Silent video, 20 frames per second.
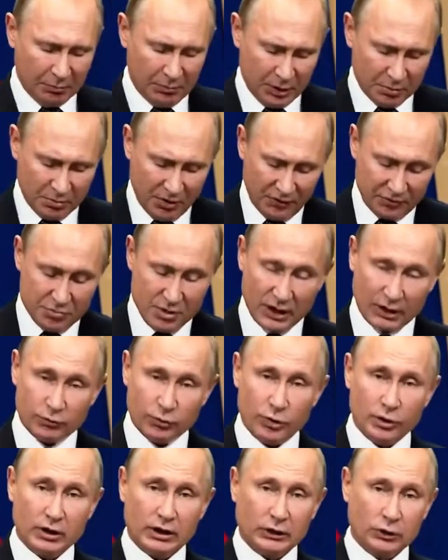It's the
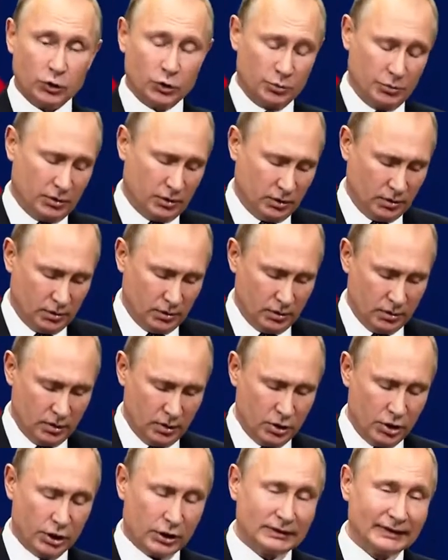snowballing
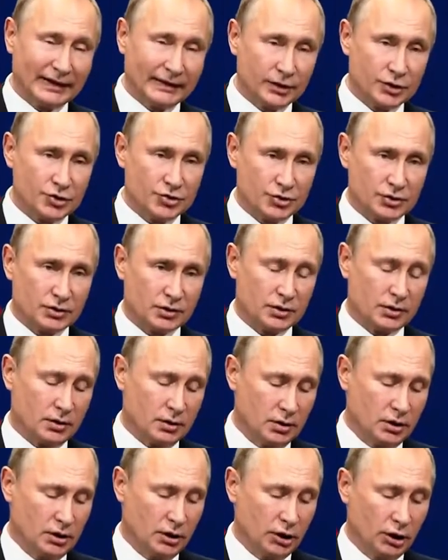
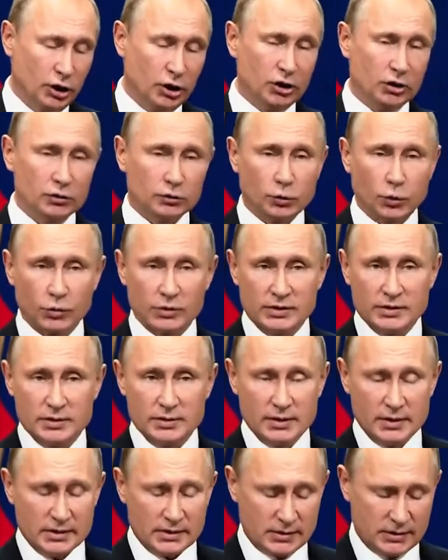problems in the economy,
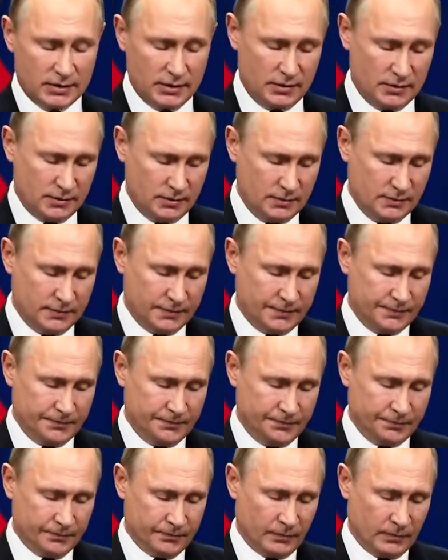environmental
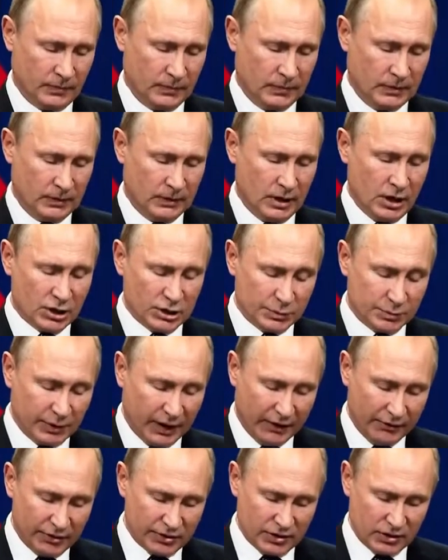risks, and other sets of
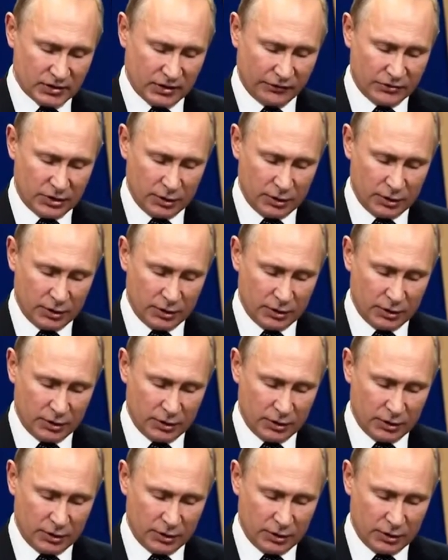challenges.